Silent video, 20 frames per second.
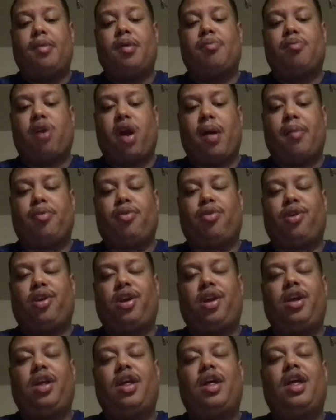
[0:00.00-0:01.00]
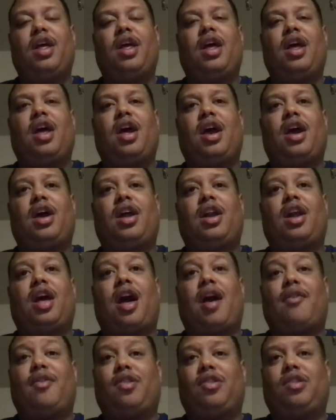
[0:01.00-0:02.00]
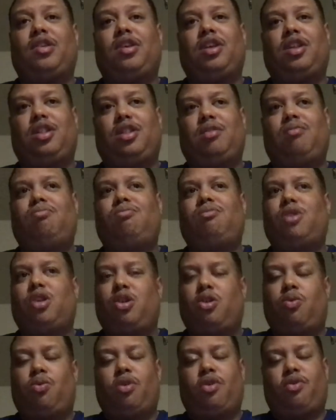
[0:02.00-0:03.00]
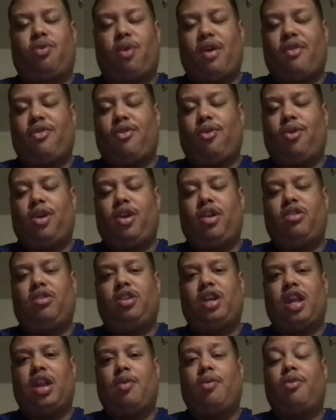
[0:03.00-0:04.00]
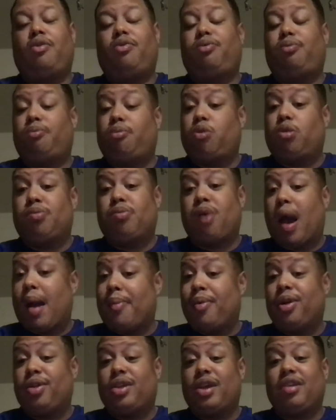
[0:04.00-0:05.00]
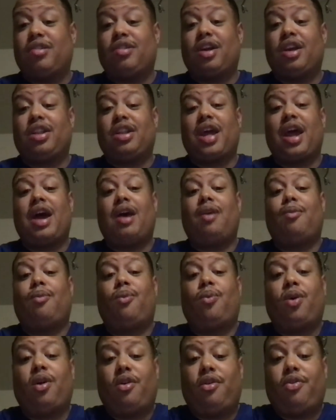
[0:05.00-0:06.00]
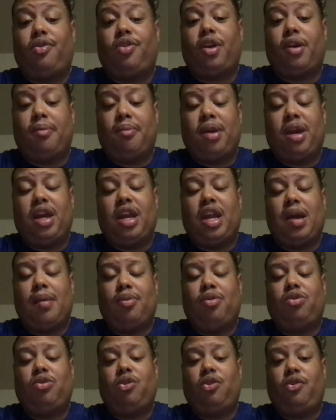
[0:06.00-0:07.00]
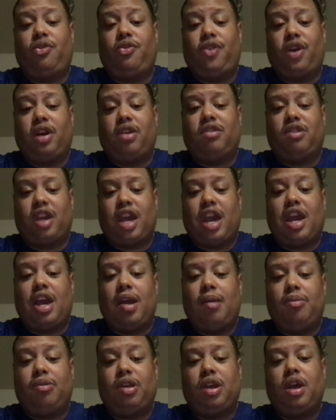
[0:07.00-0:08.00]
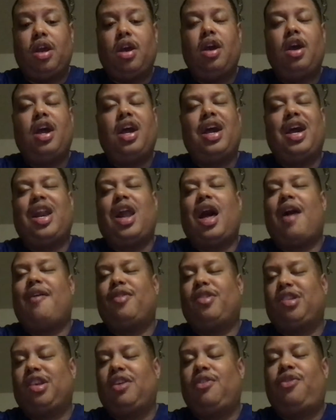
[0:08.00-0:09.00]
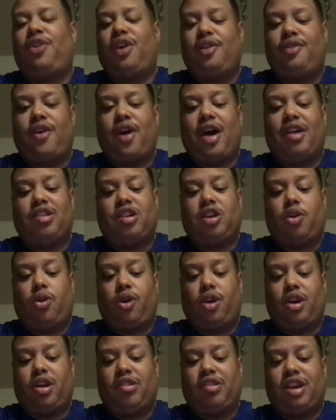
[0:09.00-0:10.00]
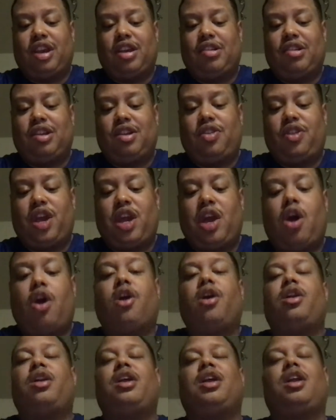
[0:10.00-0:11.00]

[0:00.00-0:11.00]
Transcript: robbery, and obviously, with referees dealing with robbery, things like that, with them being able to fix games. And obviously, FIFA as an organization, they aren't.